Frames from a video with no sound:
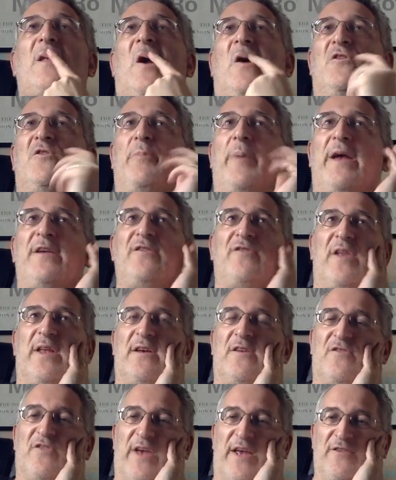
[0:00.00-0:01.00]
which basically
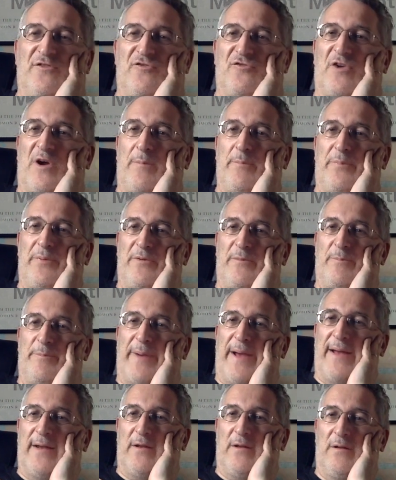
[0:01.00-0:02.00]
contains Trump and
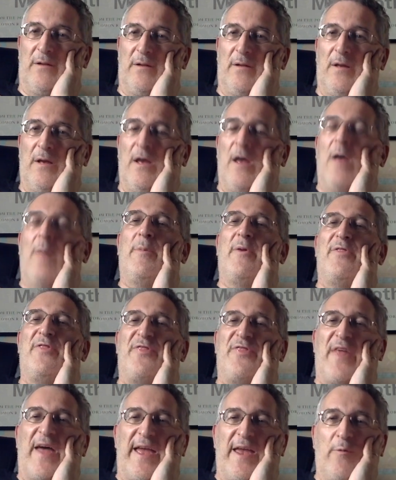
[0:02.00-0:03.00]
Bannon.
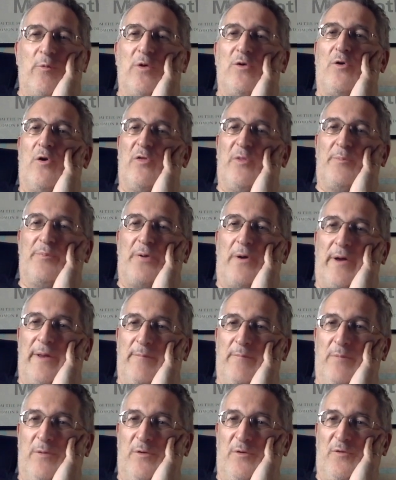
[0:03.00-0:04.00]
But they were not the
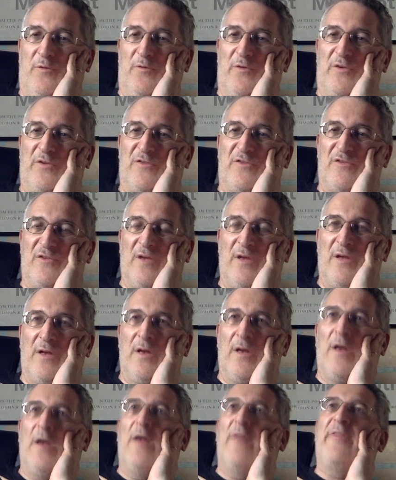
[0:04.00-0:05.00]
prime movers.
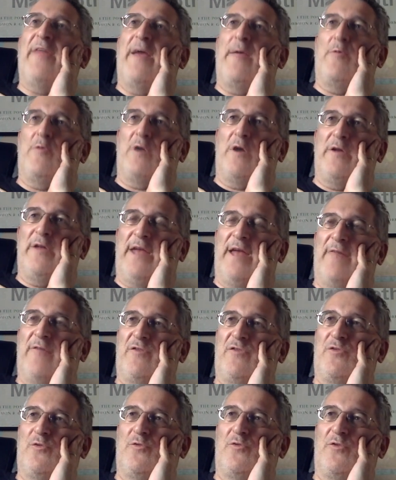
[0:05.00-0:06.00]
They were only ever
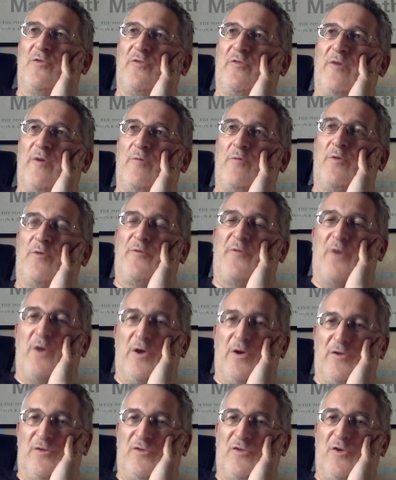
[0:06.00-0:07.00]
sort of
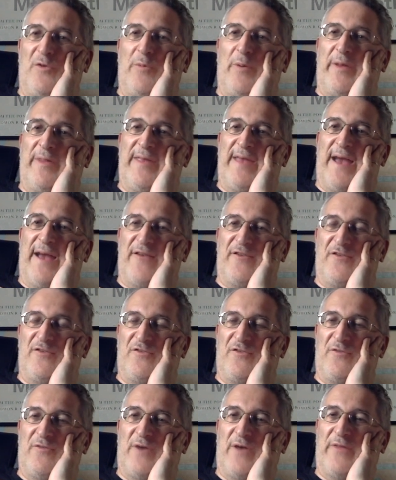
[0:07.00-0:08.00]
referred to by the
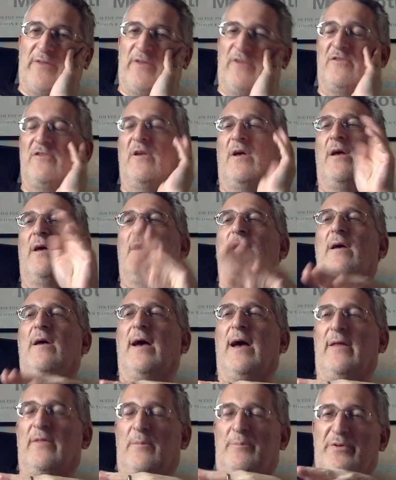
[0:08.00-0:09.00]
actions of others.
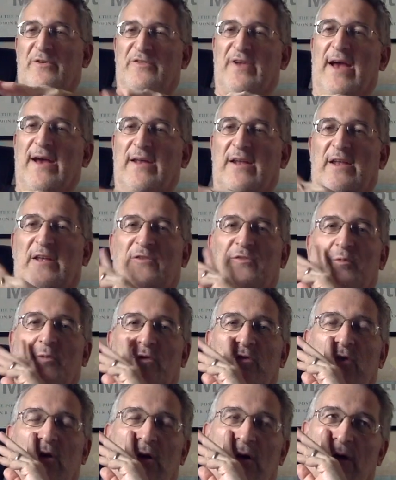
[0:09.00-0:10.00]
And the protagonist
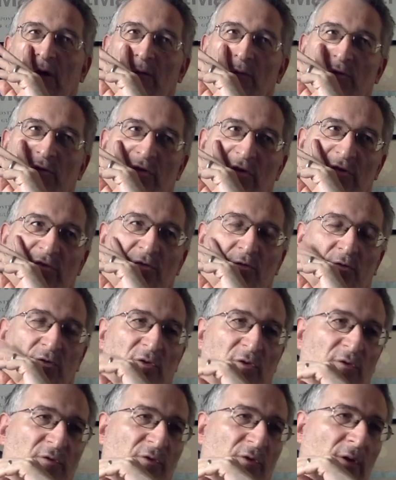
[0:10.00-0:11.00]
was a, was a sort
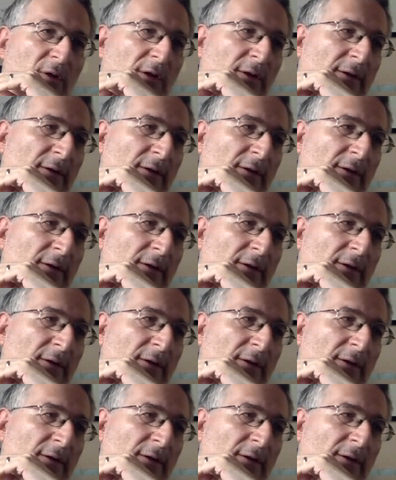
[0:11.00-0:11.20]
of